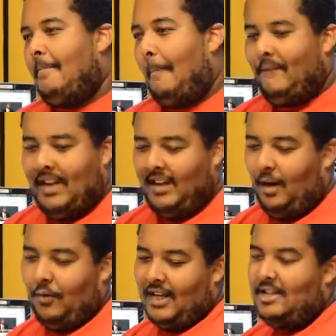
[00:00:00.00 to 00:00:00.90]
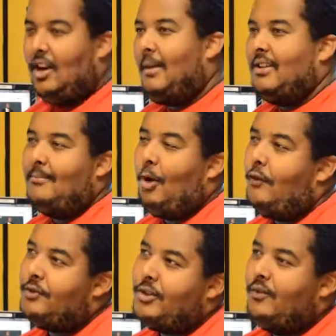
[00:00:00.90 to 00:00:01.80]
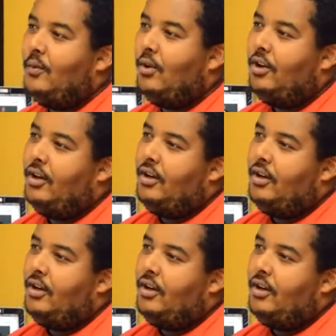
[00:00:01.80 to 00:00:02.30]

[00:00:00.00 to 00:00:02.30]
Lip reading: And no, we're not talking about the Marvel Civil War,